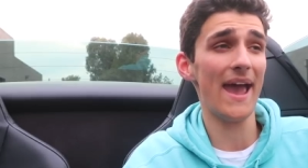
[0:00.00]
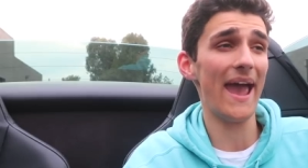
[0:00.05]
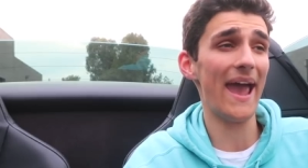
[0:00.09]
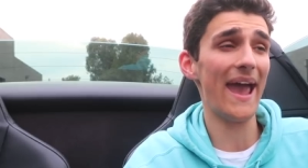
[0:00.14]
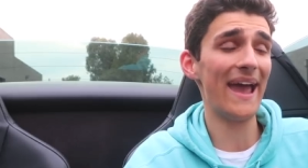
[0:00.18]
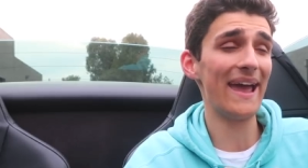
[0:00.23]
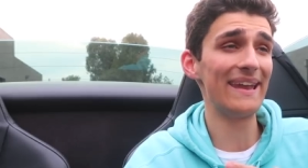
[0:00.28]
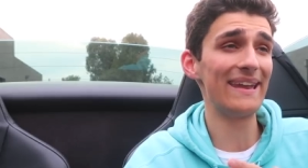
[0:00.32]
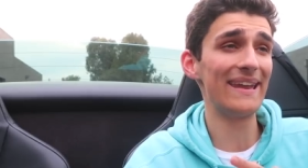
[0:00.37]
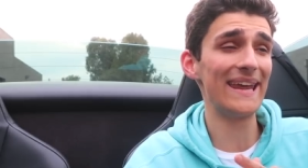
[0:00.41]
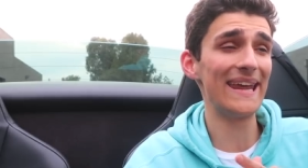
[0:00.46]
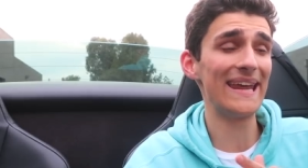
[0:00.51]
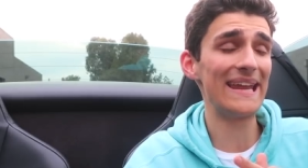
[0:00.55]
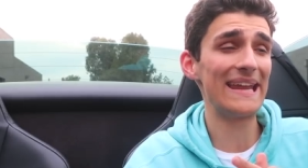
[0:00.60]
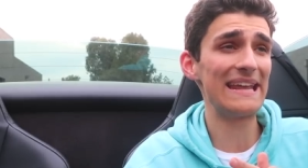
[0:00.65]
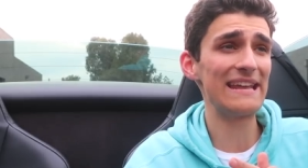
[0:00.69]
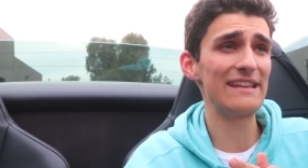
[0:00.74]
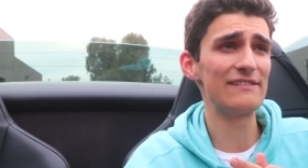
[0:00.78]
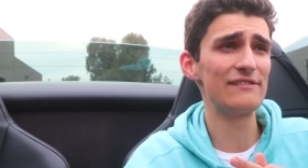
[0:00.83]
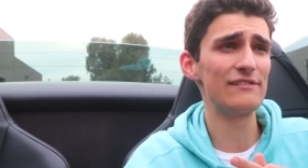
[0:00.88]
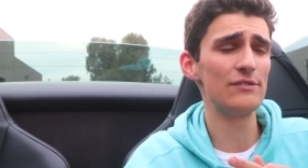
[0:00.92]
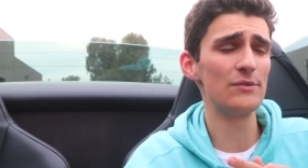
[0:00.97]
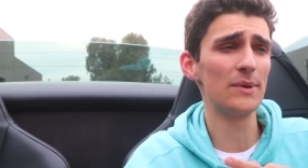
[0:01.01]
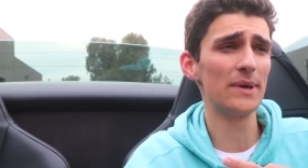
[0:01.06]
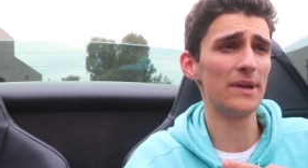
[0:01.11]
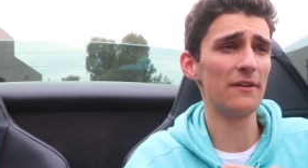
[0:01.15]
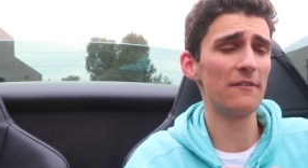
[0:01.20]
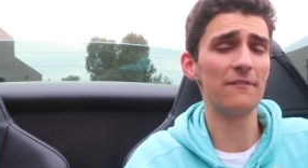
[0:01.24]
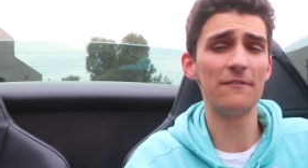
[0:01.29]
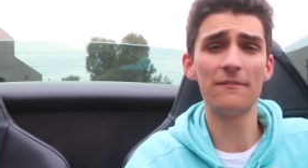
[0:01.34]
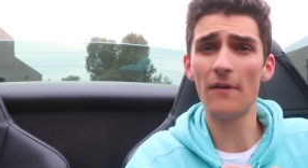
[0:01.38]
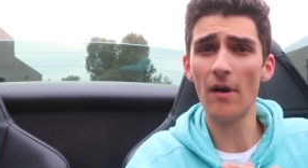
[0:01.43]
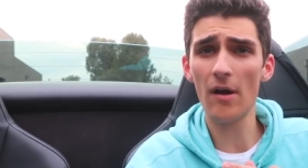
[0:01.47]
and it is doing
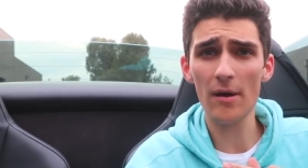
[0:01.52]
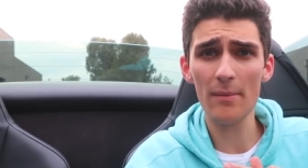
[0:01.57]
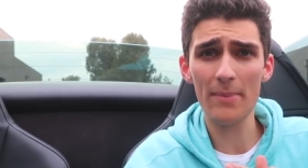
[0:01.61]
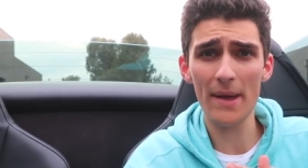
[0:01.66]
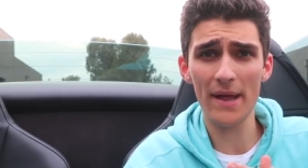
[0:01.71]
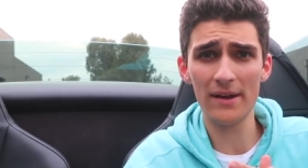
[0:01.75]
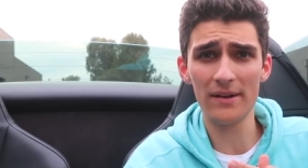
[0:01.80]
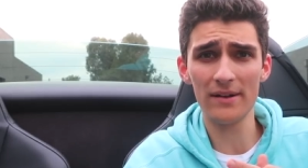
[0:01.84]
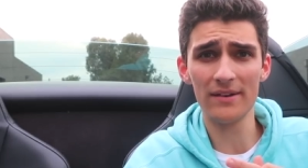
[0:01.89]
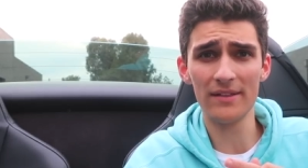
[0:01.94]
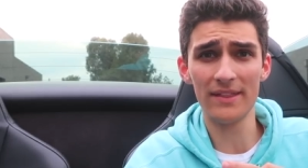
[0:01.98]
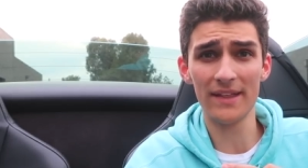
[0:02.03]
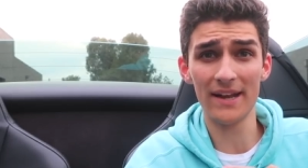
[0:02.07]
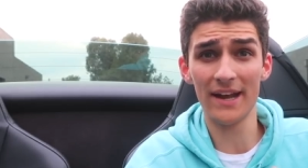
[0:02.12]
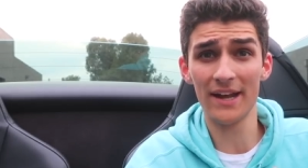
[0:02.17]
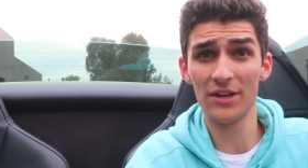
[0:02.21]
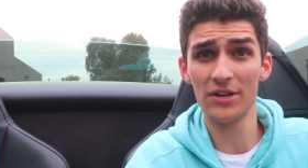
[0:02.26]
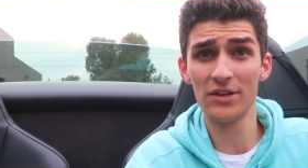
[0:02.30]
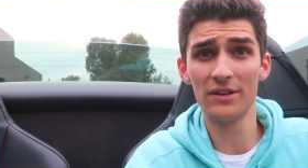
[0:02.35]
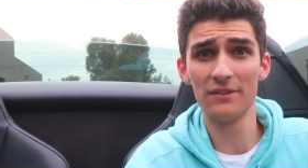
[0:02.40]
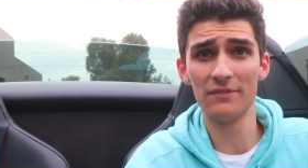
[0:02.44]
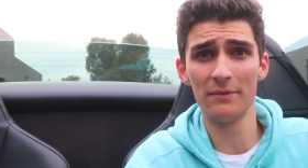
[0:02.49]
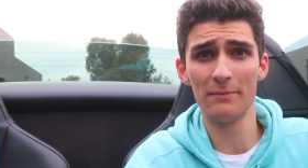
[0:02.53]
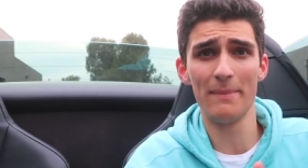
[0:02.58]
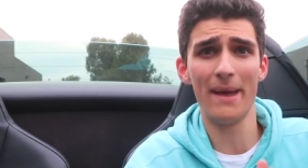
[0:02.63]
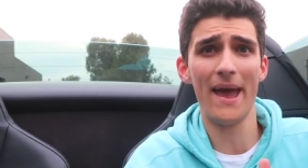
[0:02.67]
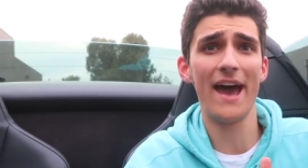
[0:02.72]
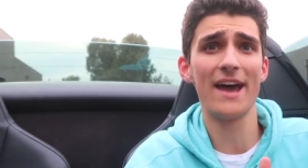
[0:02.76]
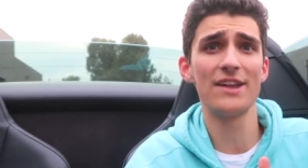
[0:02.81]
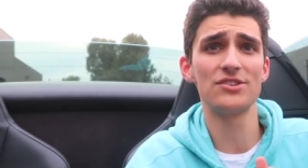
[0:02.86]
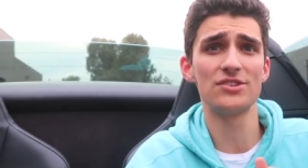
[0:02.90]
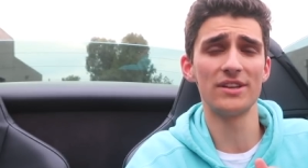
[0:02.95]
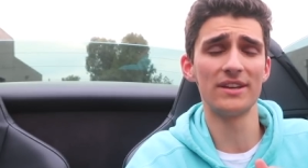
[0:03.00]
far better than I could have
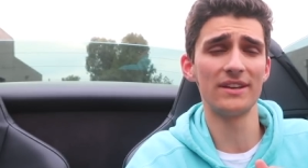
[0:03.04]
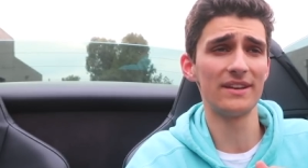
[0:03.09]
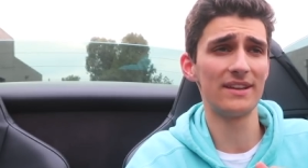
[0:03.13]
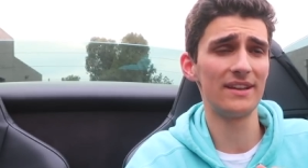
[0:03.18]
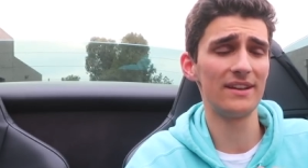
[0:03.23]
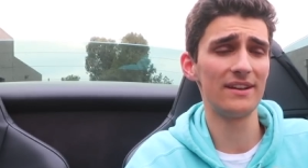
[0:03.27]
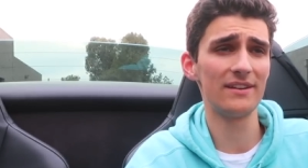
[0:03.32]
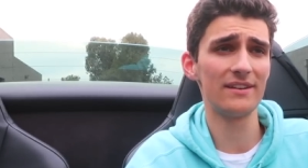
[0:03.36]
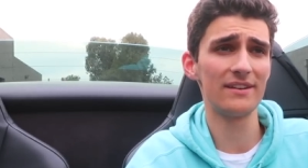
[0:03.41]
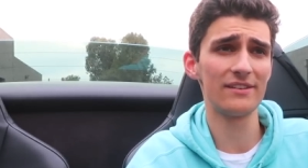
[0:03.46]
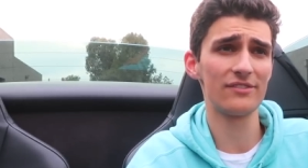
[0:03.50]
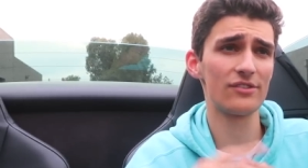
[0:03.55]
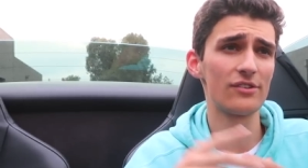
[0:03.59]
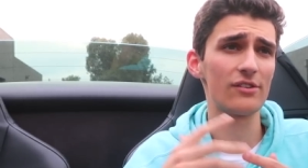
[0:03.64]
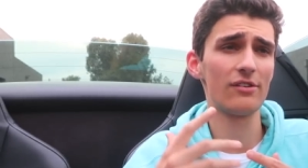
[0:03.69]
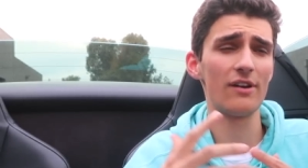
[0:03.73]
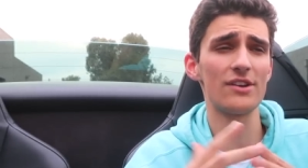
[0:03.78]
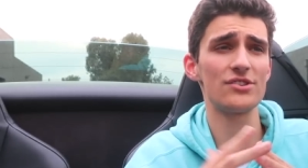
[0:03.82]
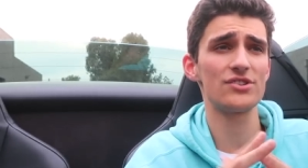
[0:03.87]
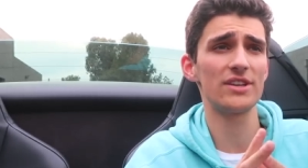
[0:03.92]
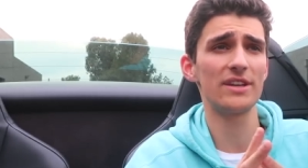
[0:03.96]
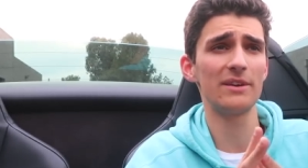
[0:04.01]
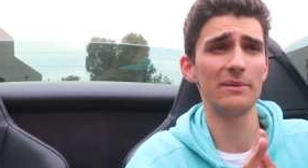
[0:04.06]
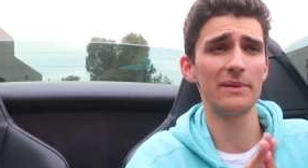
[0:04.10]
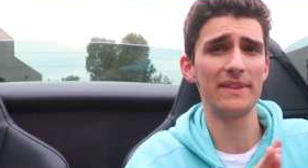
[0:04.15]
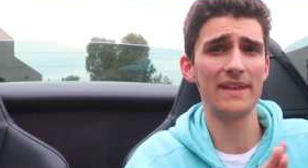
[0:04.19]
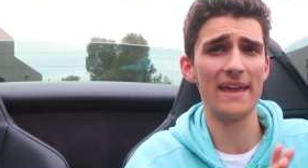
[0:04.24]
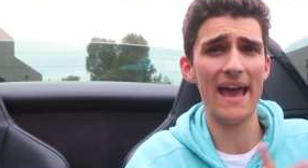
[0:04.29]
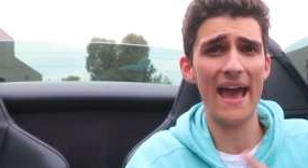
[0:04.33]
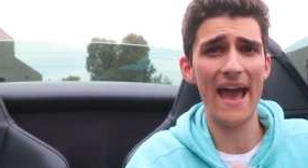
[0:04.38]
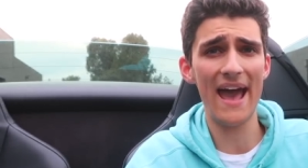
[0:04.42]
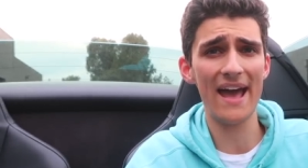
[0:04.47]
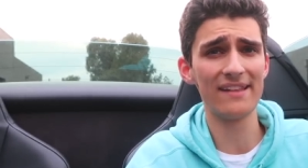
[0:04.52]
imagined. Kieran is crushing it with
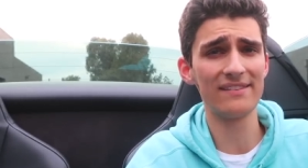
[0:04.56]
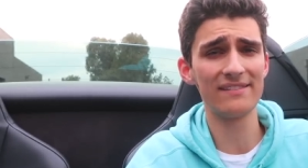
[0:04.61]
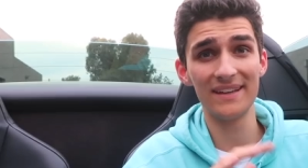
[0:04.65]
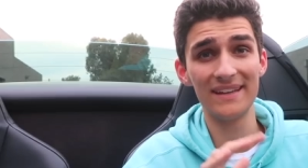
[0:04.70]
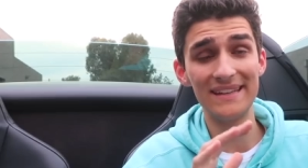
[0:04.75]
the ads.